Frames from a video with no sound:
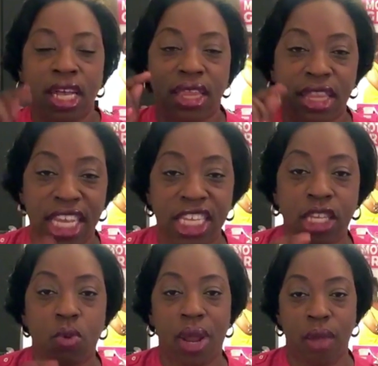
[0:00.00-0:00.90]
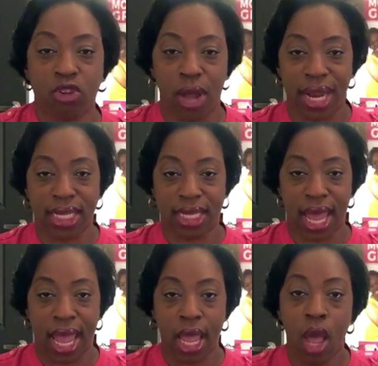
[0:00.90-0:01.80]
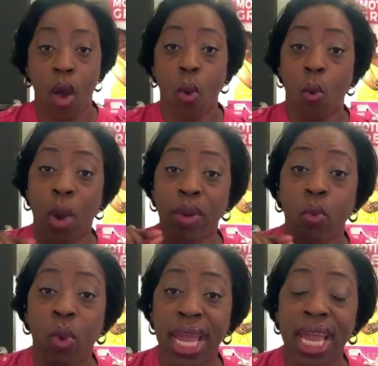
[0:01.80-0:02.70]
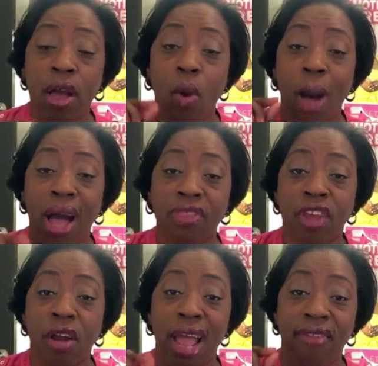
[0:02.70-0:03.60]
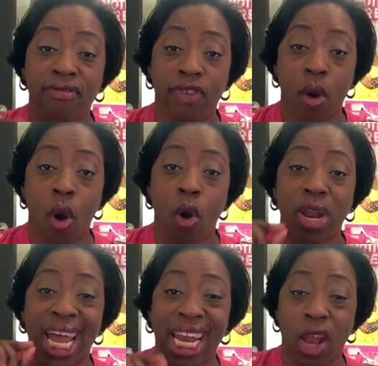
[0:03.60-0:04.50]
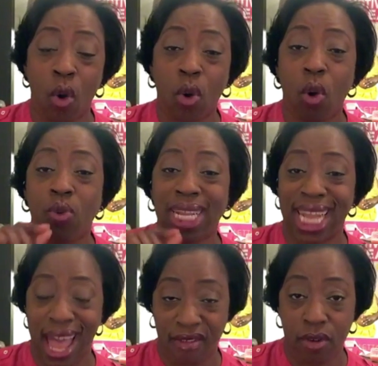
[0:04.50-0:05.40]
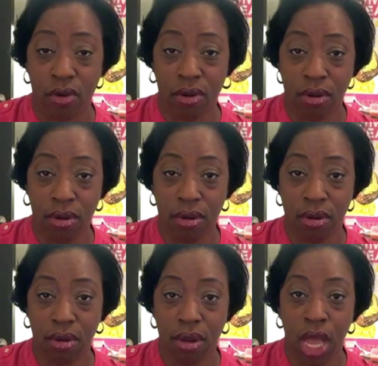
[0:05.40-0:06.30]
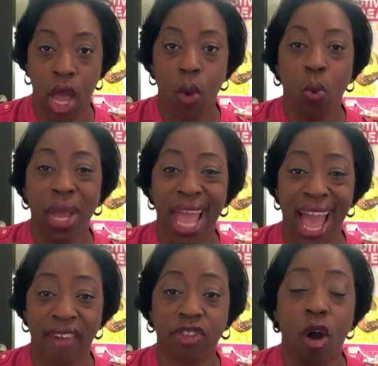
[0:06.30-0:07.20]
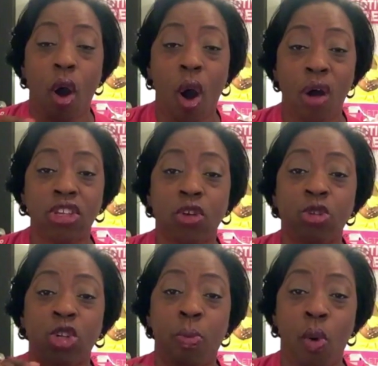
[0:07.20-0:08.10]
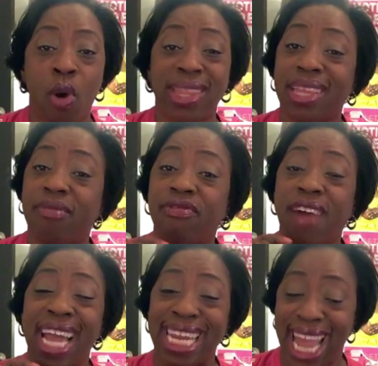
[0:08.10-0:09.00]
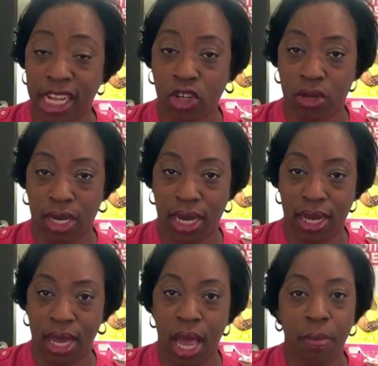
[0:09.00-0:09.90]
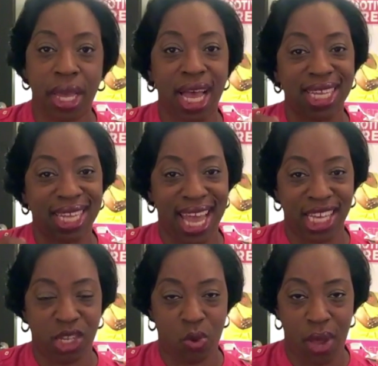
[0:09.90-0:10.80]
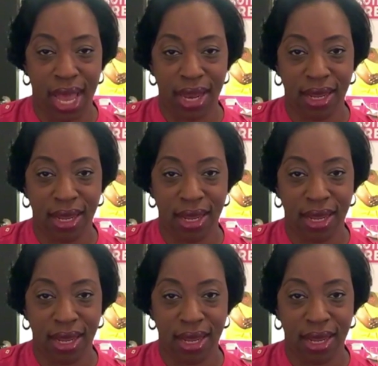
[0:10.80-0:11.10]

This is what I'm trying to say. When we go out there and vote on a local level, we have to also support them financially. Because guess what?